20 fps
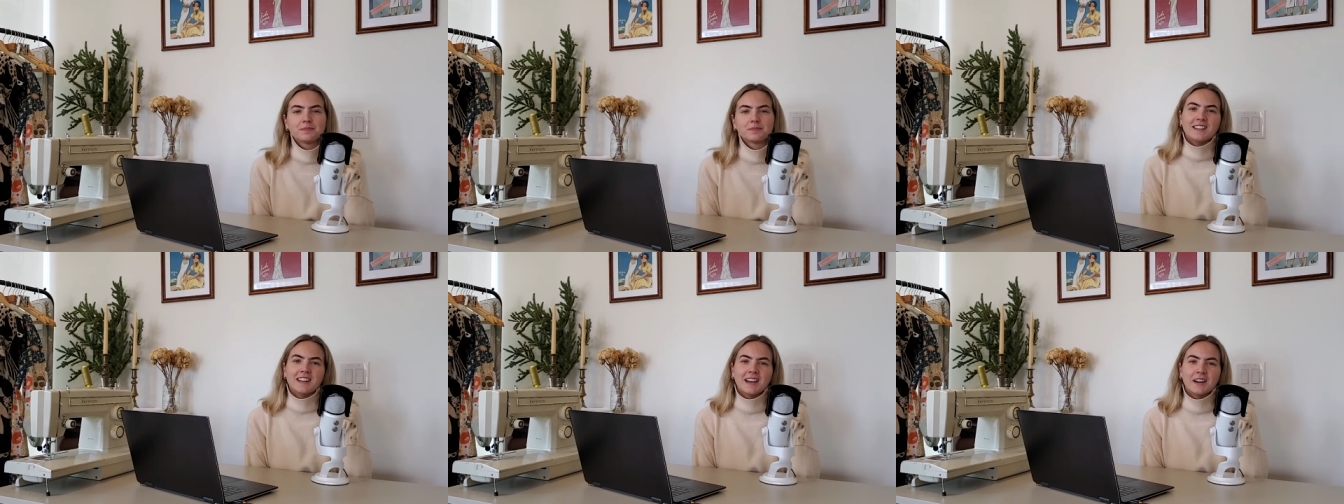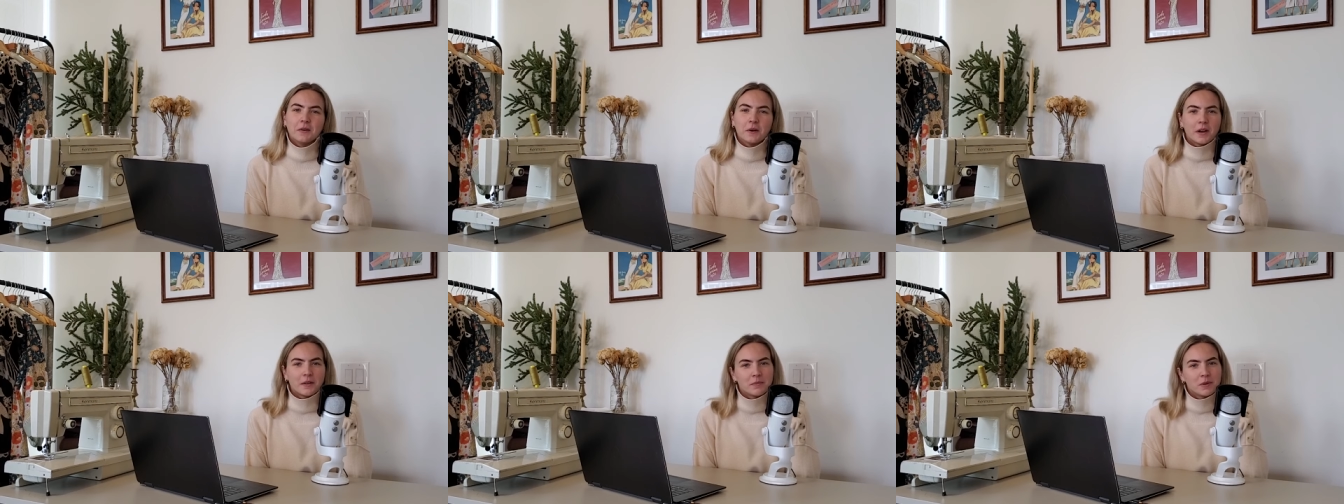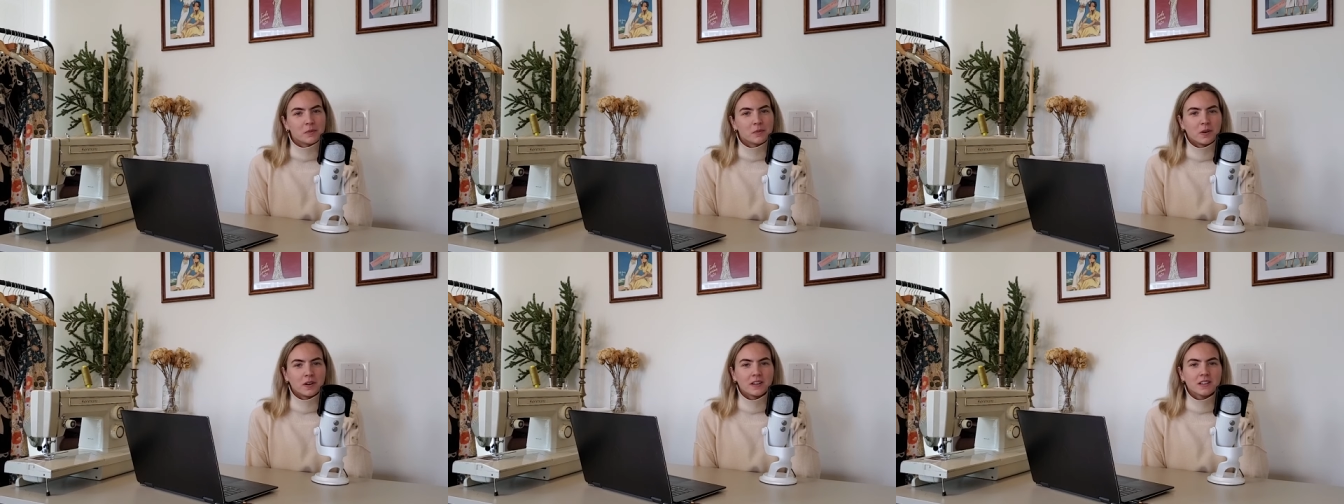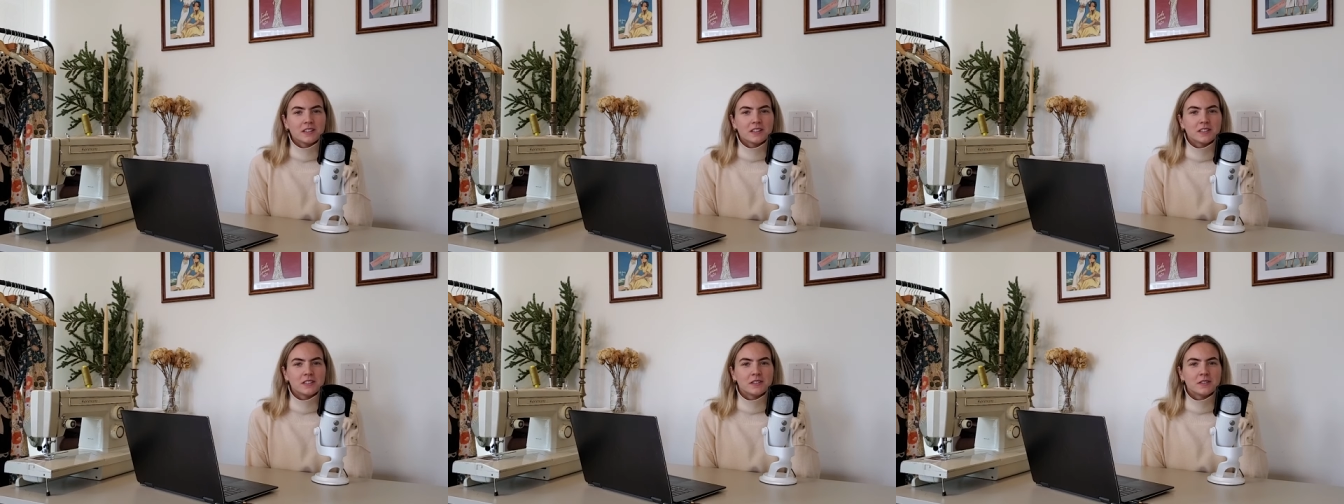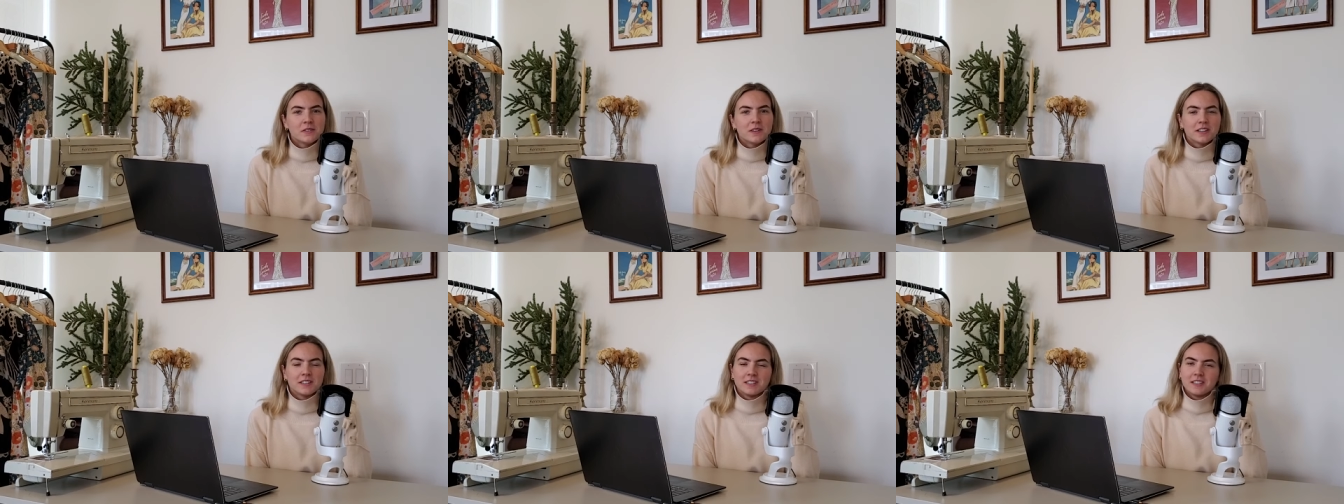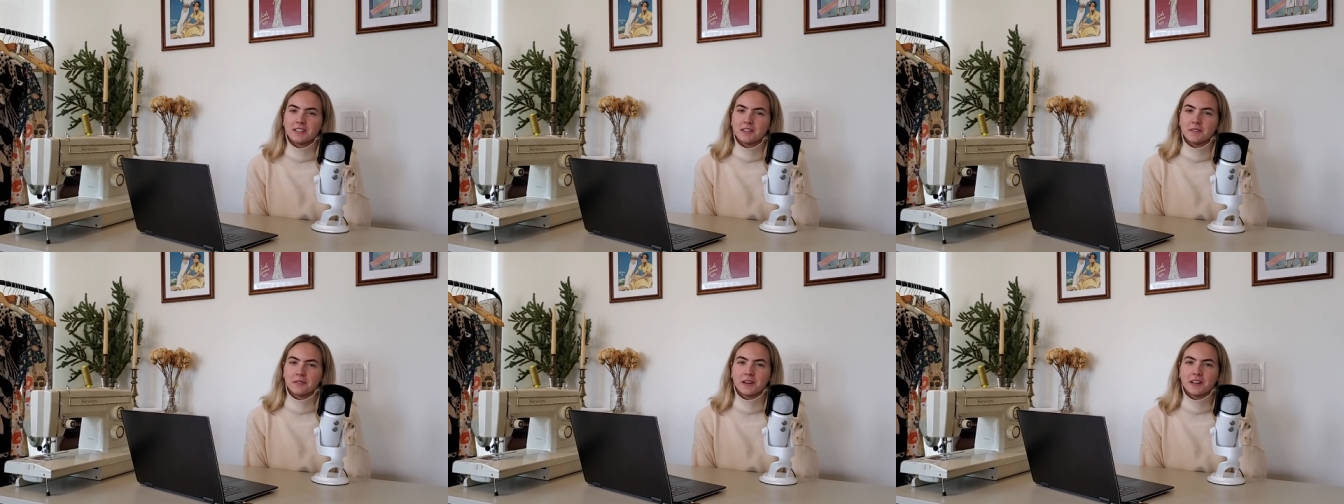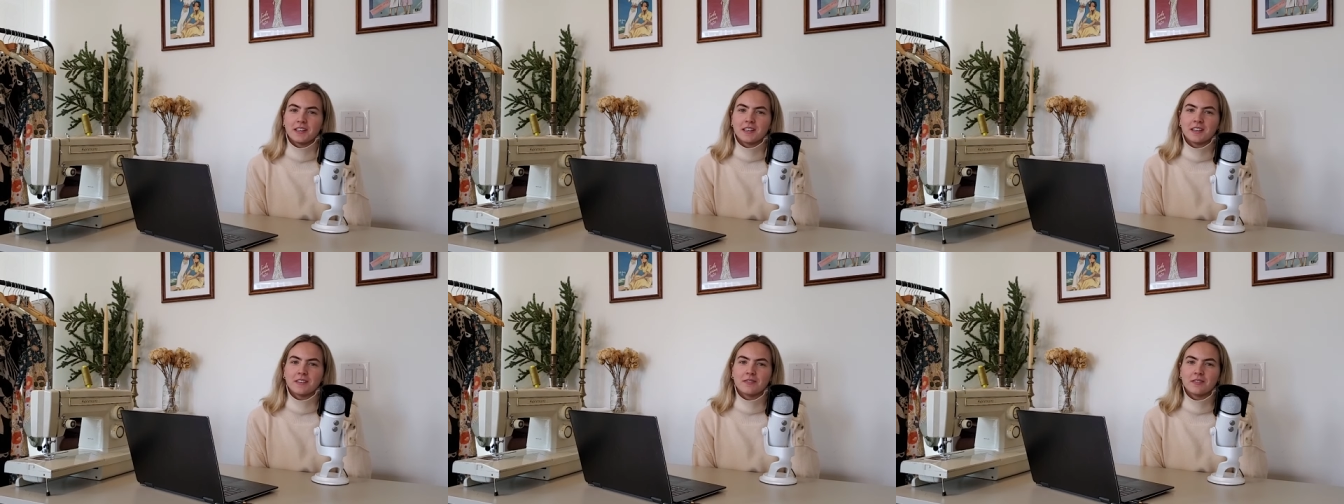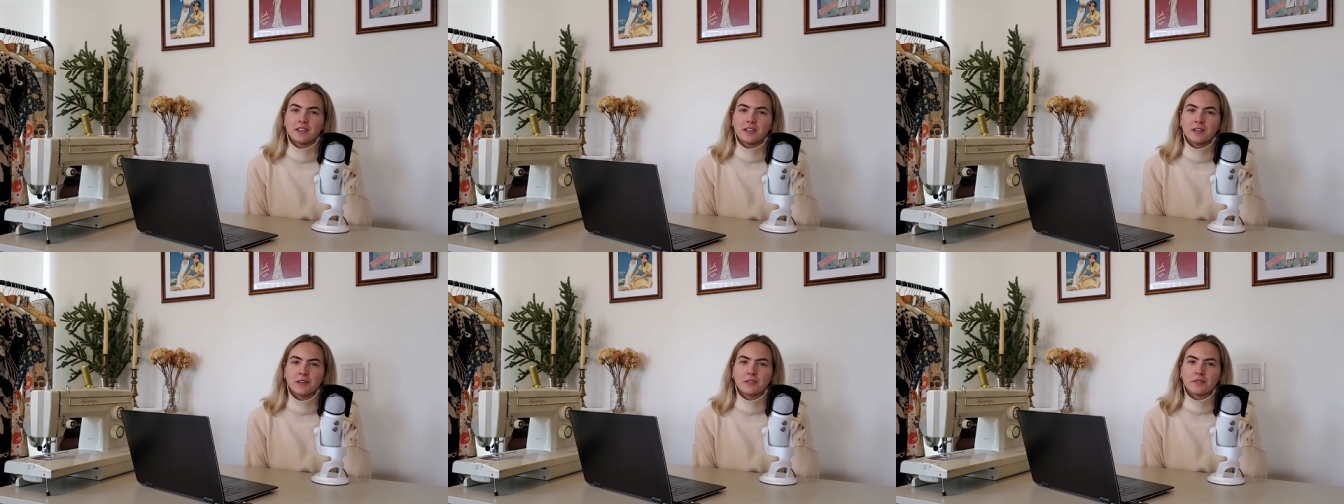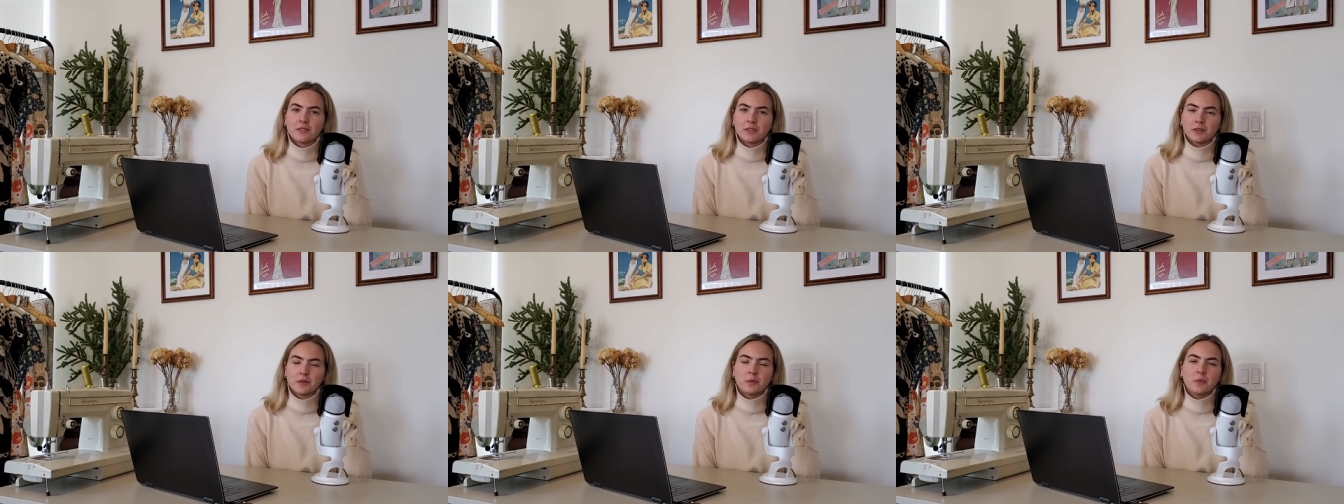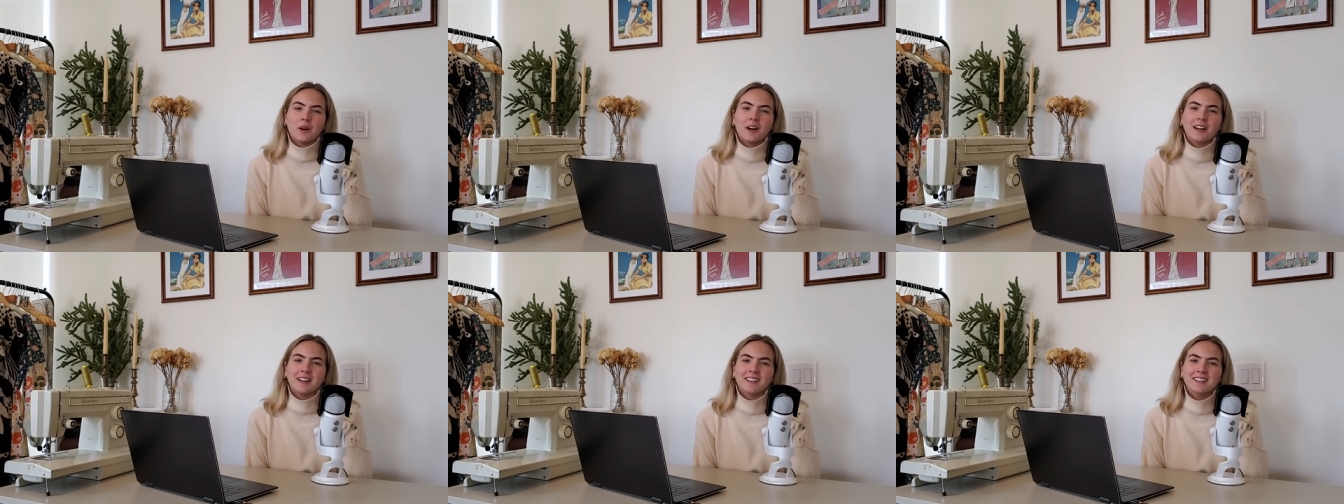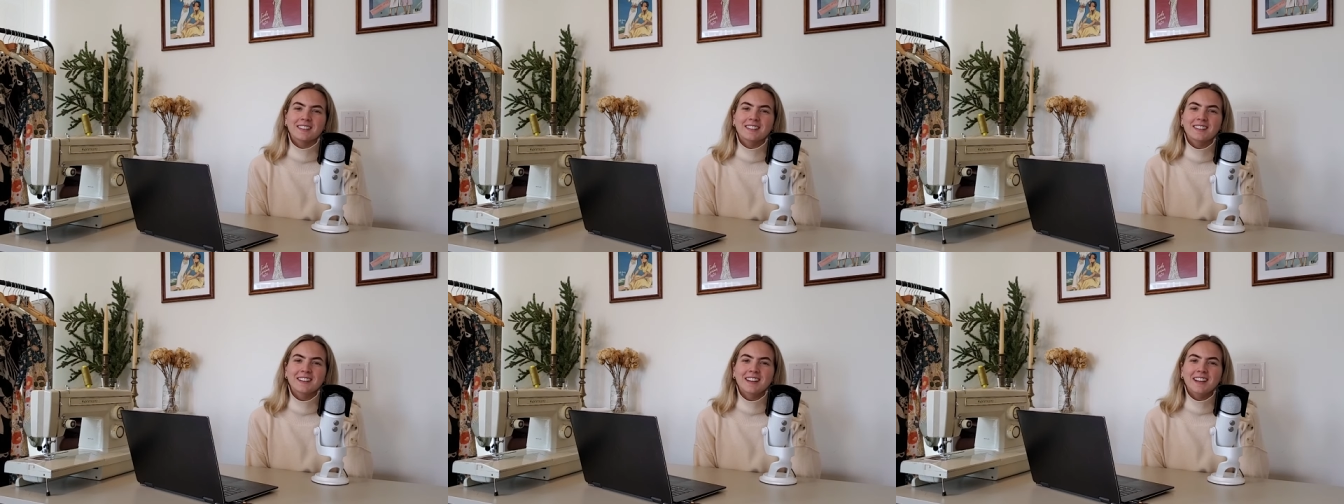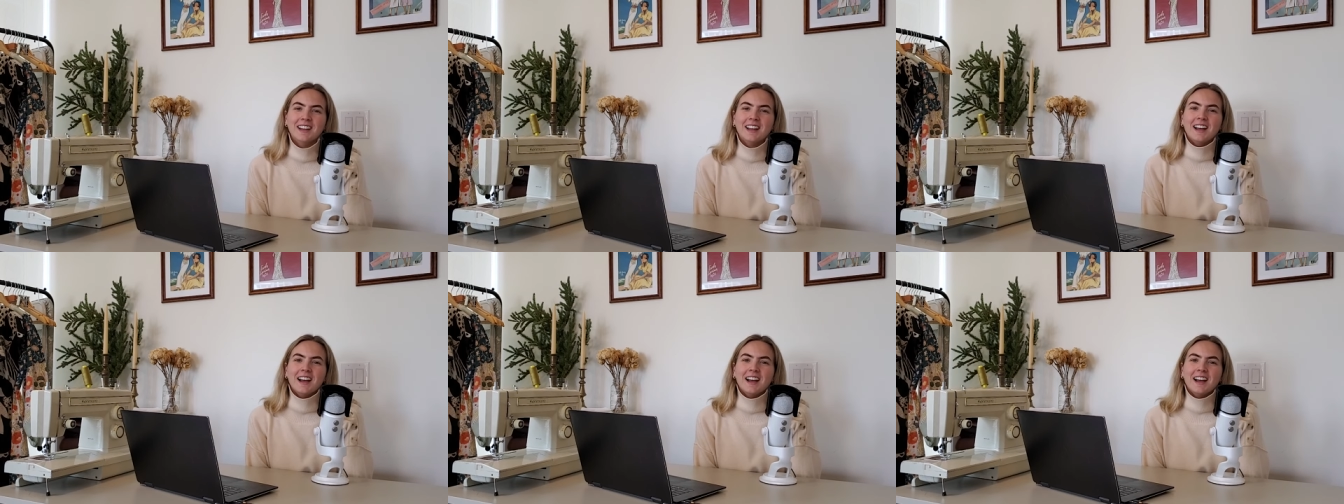Now, I've been wanting to do a tier ranking video for a while.